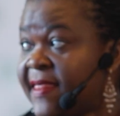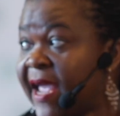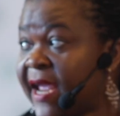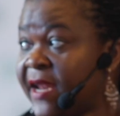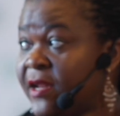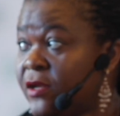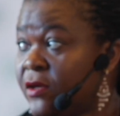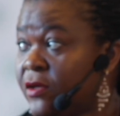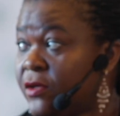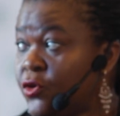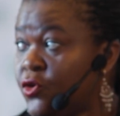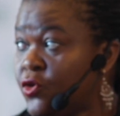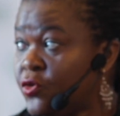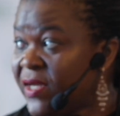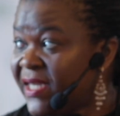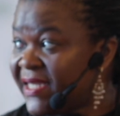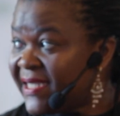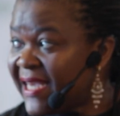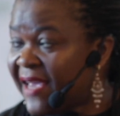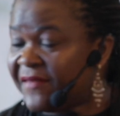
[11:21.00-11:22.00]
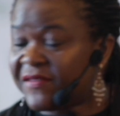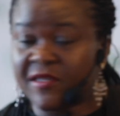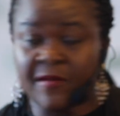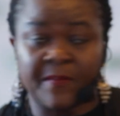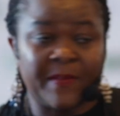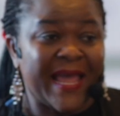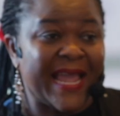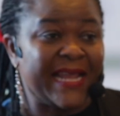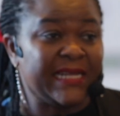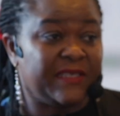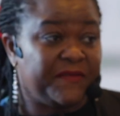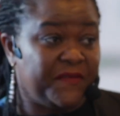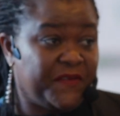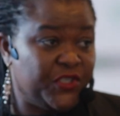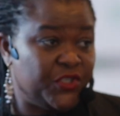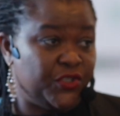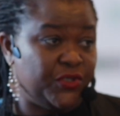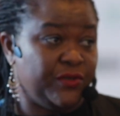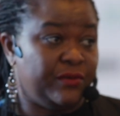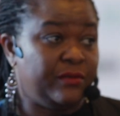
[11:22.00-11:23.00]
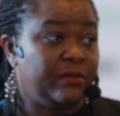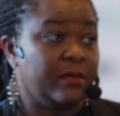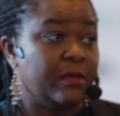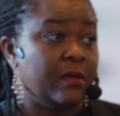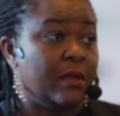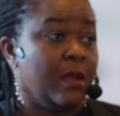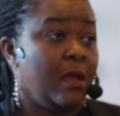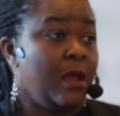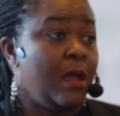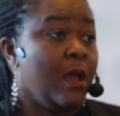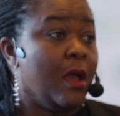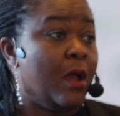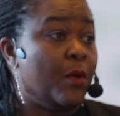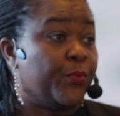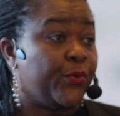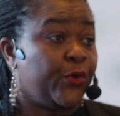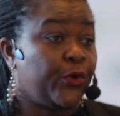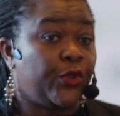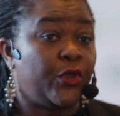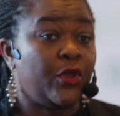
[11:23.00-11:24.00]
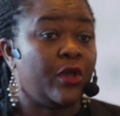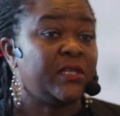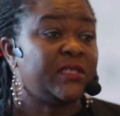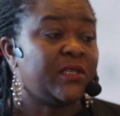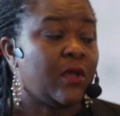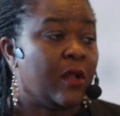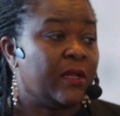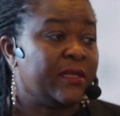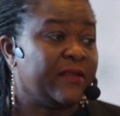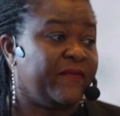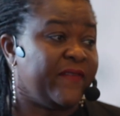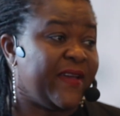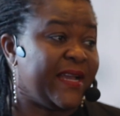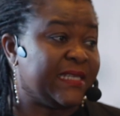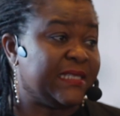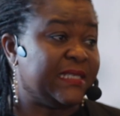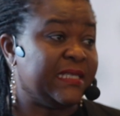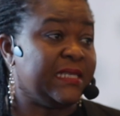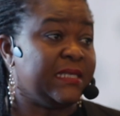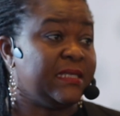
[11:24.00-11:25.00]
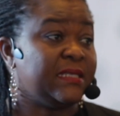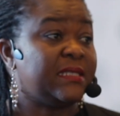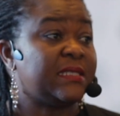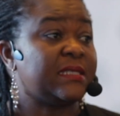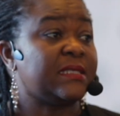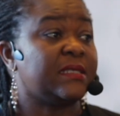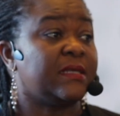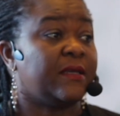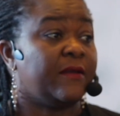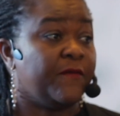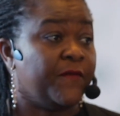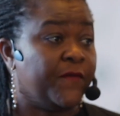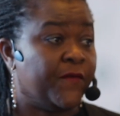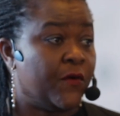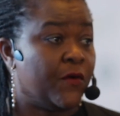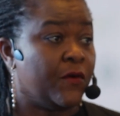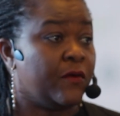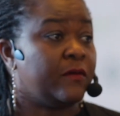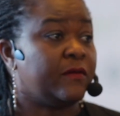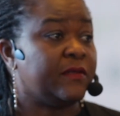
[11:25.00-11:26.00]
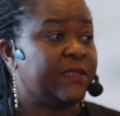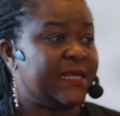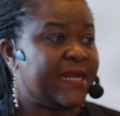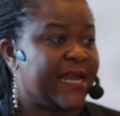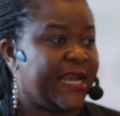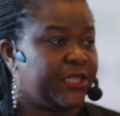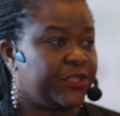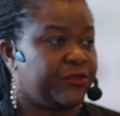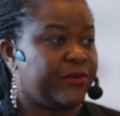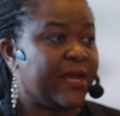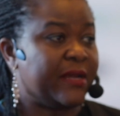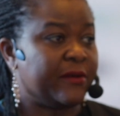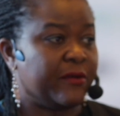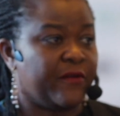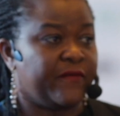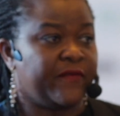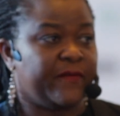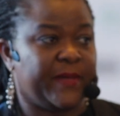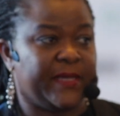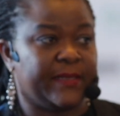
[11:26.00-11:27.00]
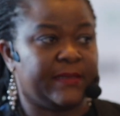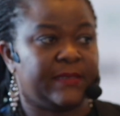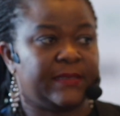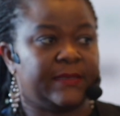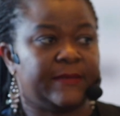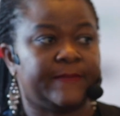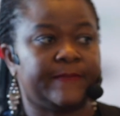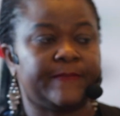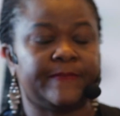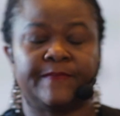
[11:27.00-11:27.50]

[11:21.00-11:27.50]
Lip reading: Then UNICEF Supply Division procures all the vaccines for the Nigerian government.